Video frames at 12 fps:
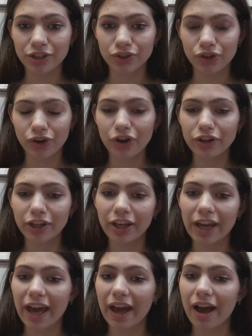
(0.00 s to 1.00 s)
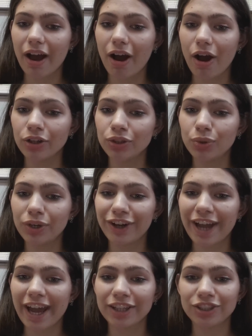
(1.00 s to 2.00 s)
Jurkon, and on Twitter
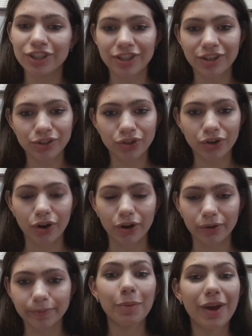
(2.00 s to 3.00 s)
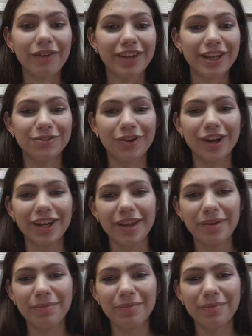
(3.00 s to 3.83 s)
at Jessica Jurkon. Hope you have a nice Friday.